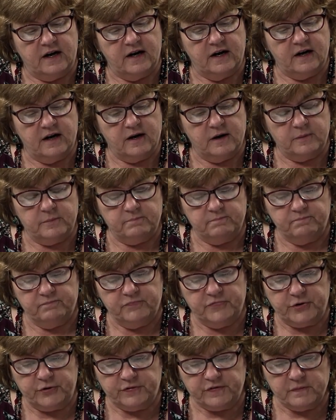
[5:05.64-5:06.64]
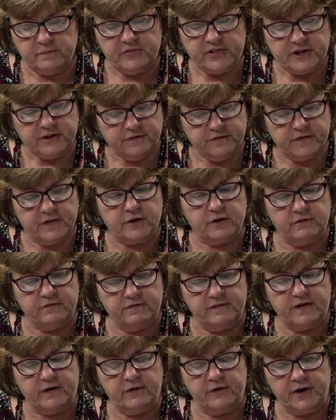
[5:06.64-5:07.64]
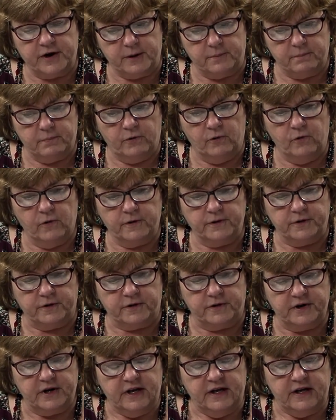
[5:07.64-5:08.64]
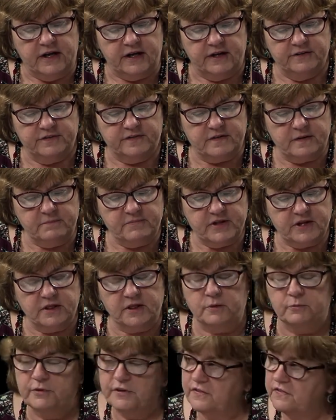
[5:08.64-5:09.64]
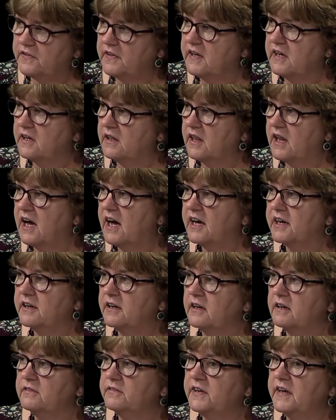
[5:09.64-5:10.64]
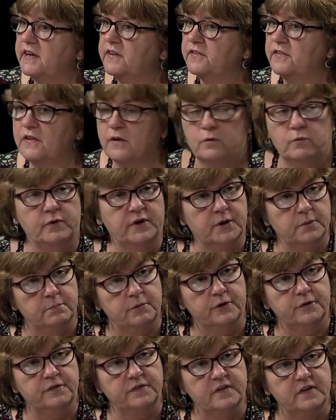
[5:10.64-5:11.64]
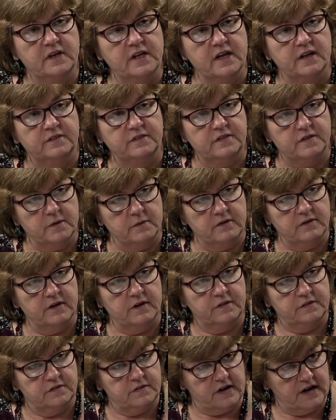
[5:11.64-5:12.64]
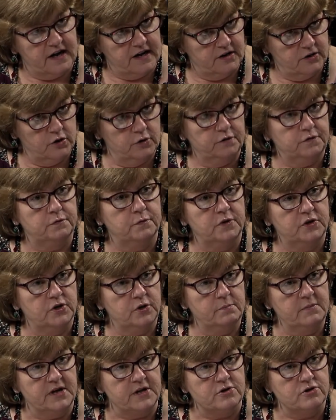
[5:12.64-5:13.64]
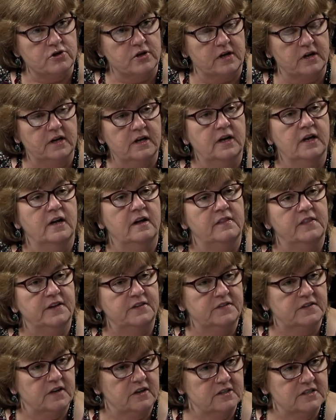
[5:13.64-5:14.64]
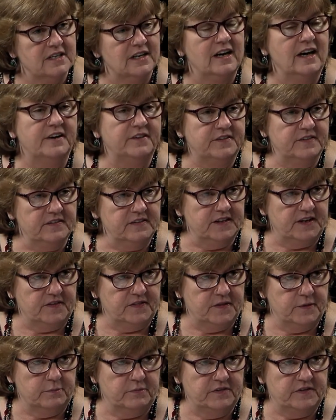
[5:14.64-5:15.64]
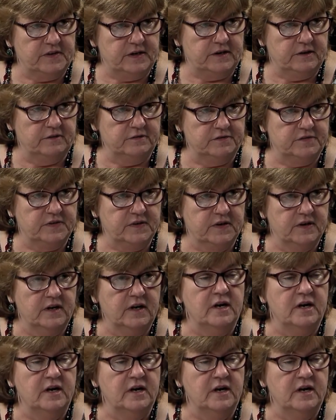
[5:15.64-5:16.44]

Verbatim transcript: um, there's some things that are very important. And something that we see a lot of is that when a person gets is diagnosed with dementia, they start to isolate themselves